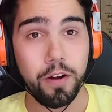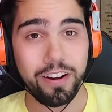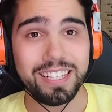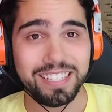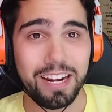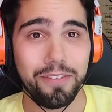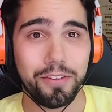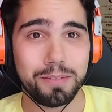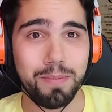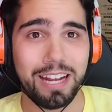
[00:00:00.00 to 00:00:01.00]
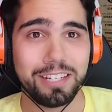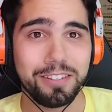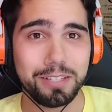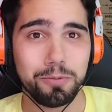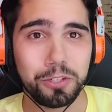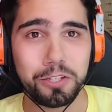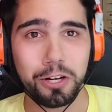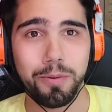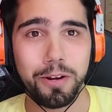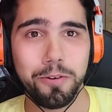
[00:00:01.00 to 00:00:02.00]
Very excited for this match. This will
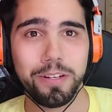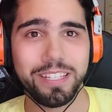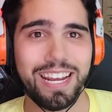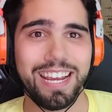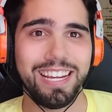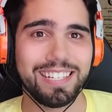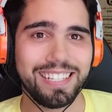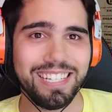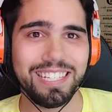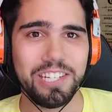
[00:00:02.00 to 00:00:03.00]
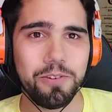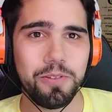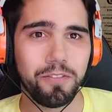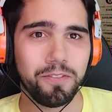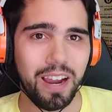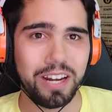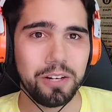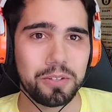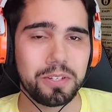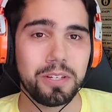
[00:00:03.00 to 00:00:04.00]
determine who is taking us into the
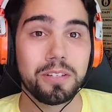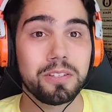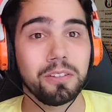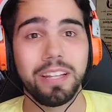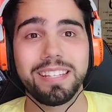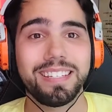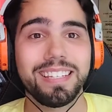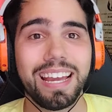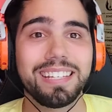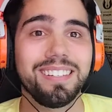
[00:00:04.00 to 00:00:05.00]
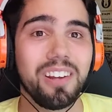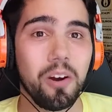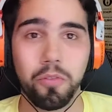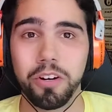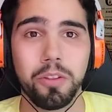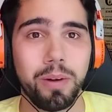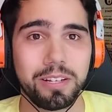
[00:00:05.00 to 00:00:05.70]
finals. So let's get over to the